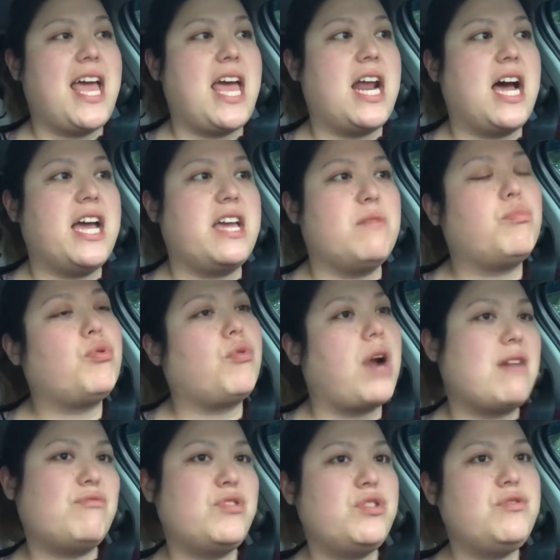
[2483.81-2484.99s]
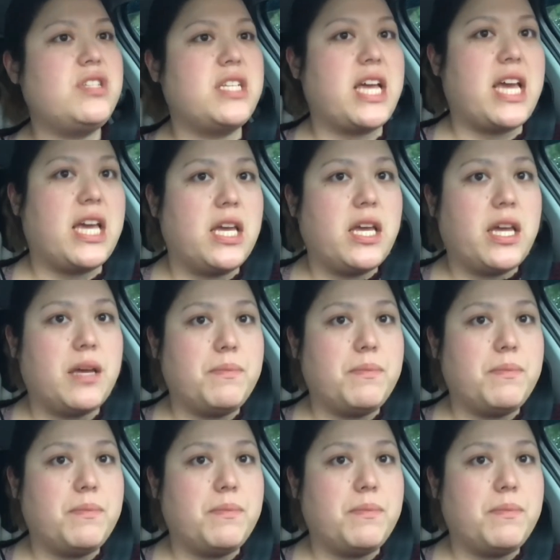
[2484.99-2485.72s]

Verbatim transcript: and I am proud to say,